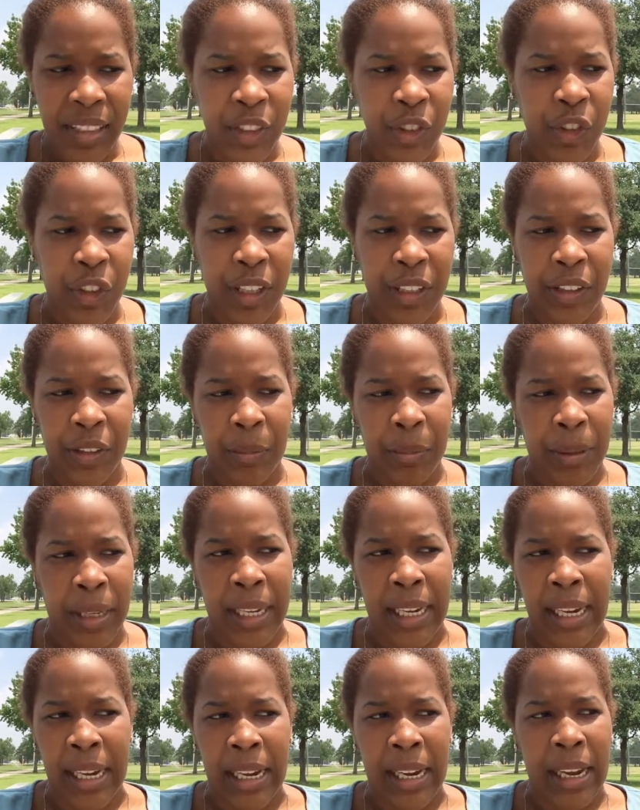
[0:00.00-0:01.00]
just
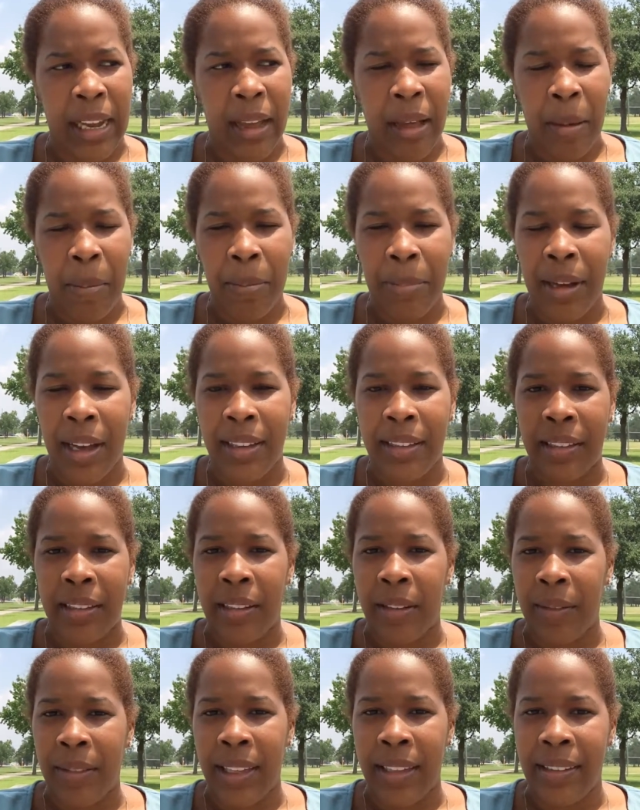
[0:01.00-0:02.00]
me
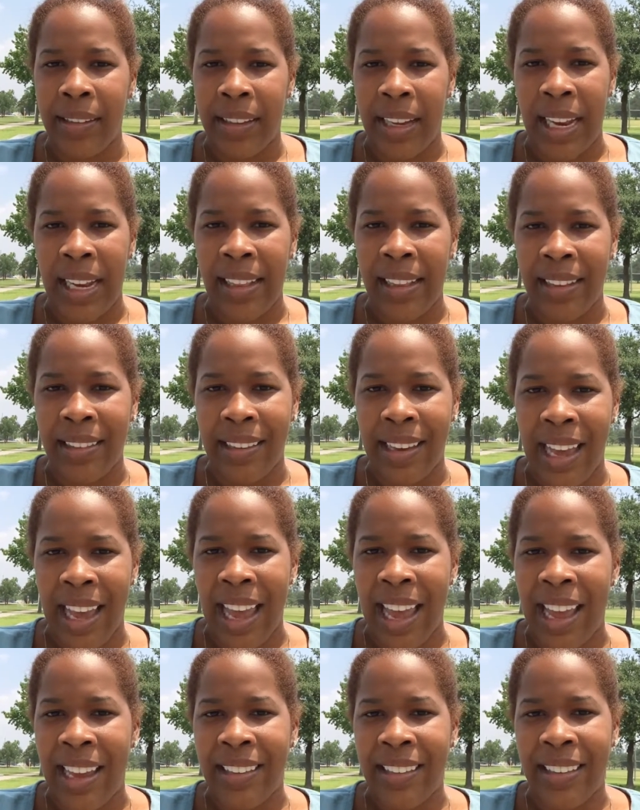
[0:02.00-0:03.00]
positively stating the
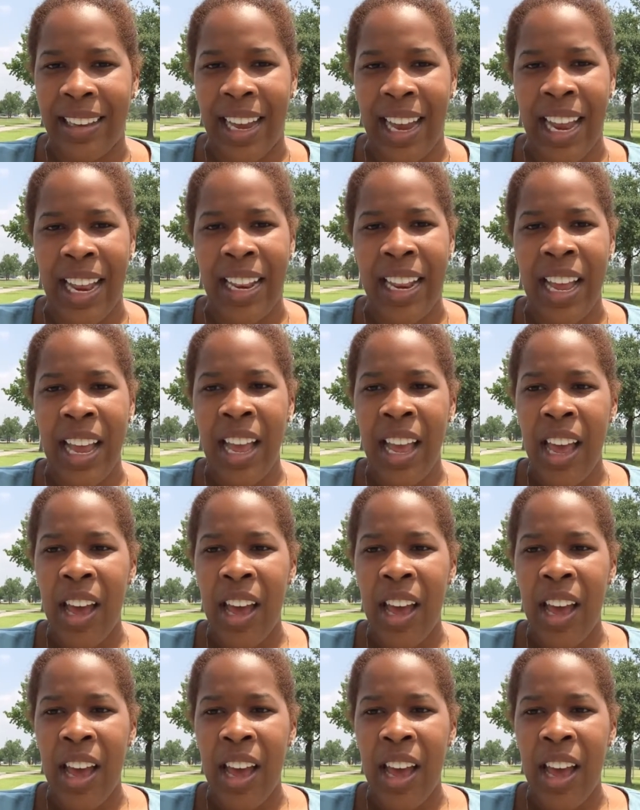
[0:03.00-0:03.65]
test and